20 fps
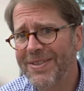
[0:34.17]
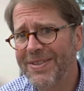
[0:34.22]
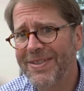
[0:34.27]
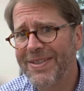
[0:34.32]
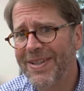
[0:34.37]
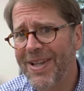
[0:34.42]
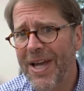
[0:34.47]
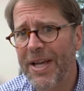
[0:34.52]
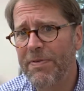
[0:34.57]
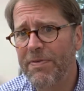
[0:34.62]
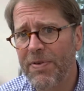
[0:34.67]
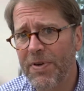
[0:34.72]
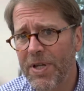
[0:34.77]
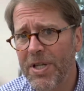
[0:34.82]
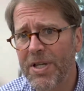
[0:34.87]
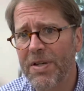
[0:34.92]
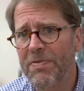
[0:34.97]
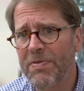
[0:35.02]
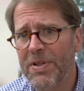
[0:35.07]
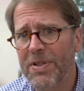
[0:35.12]
like
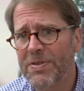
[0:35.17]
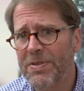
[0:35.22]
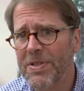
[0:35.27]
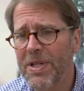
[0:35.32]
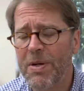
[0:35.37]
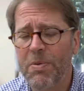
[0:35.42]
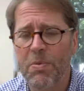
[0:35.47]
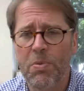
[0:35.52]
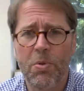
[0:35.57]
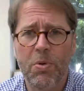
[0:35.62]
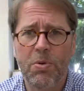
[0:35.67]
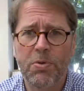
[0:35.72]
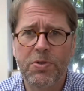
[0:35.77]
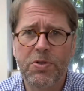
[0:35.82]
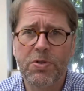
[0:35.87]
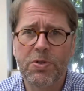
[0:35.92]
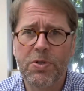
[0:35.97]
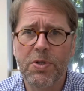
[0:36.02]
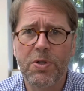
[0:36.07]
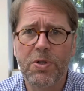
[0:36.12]
forgiveness that will
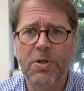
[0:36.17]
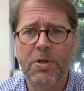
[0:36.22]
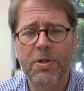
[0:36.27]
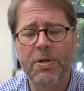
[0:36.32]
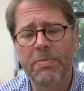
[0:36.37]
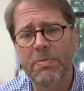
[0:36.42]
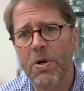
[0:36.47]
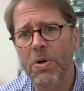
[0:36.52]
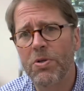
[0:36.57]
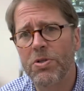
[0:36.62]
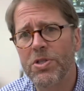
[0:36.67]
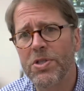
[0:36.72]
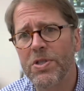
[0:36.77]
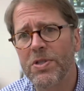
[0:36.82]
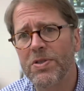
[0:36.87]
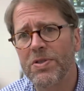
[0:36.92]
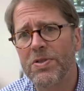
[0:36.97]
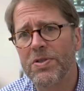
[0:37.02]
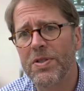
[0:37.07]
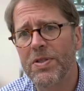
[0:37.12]
stir
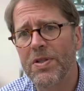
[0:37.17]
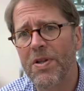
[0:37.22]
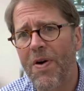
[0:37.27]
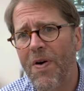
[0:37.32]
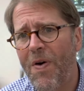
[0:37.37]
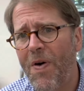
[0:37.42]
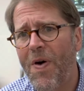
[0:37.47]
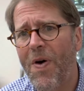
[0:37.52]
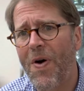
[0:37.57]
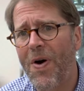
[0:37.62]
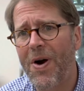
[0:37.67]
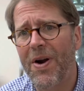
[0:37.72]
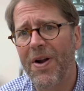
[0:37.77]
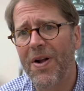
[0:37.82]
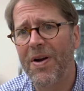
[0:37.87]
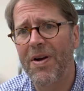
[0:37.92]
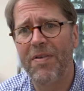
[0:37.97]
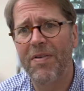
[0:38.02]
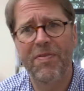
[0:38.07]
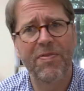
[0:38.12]
emotions in the
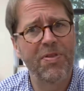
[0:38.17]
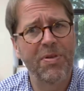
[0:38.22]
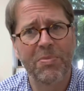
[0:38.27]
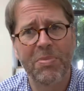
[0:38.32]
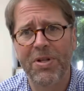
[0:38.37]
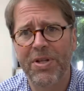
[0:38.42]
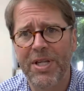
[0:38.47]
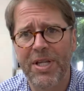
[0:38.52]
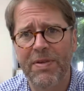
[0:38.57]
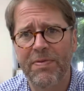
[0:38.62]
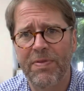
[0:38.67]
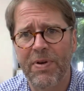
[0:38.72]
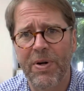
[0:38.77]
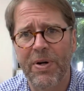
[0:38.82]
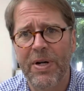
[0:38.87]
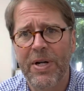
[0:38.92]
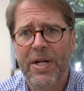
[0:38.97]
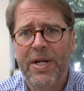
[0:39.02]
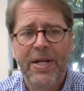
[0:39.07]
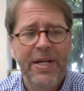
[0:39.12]
heart of the believer.